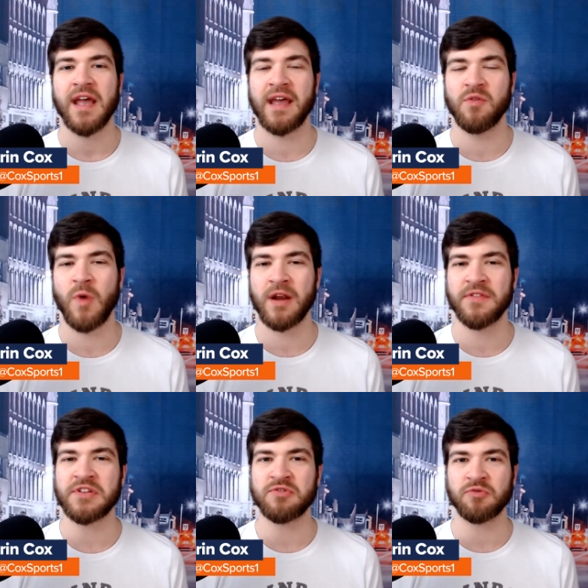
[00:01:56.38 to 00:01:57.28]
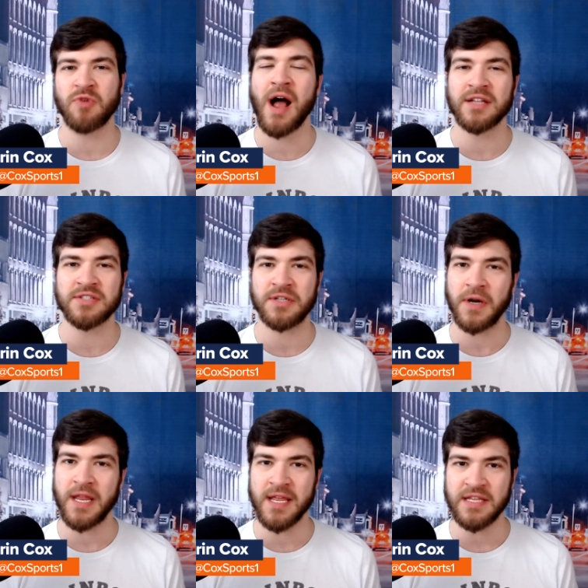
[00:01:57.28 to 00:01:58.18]
and where this
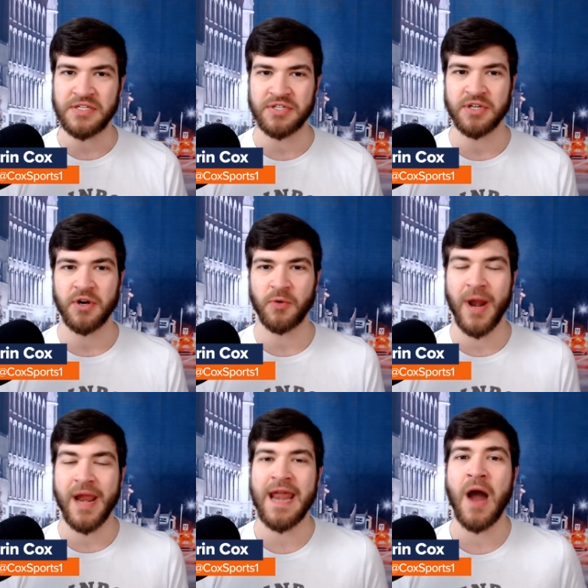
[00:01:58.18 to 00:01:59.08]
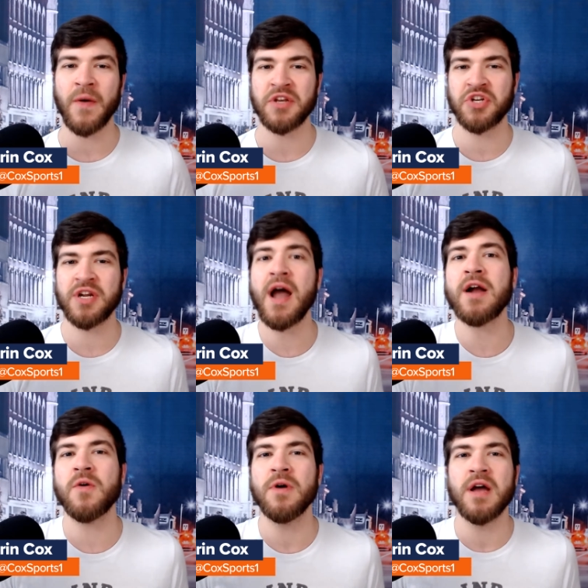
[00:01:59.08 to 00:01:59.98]
roster is right now in
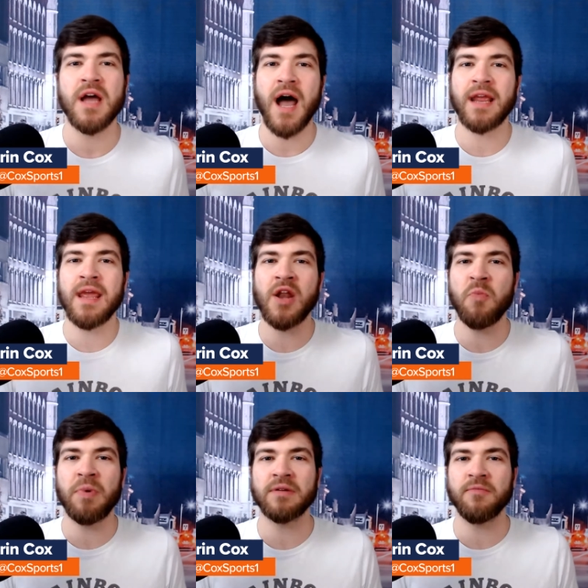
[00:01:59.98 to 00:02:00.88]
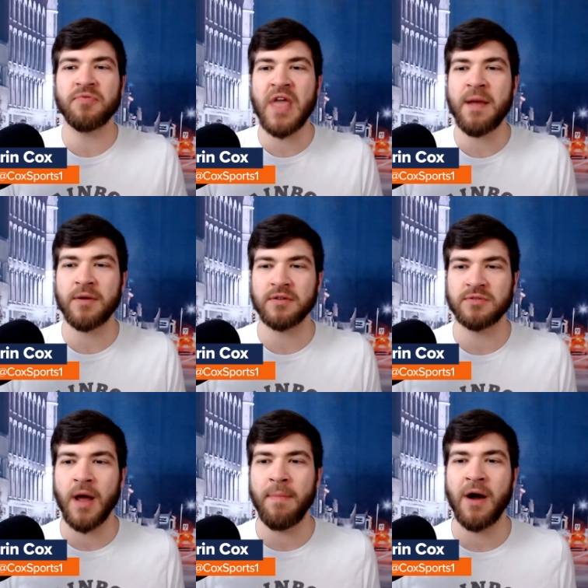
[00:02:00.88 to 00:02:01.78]
Chicago, I can't help but think
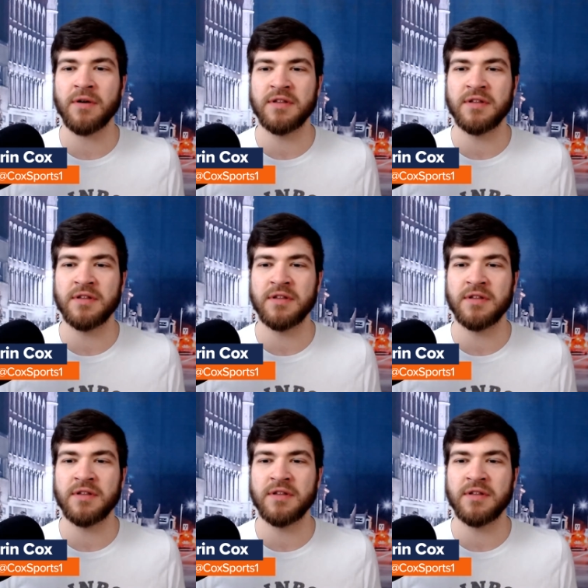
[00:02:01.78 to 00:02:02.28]
about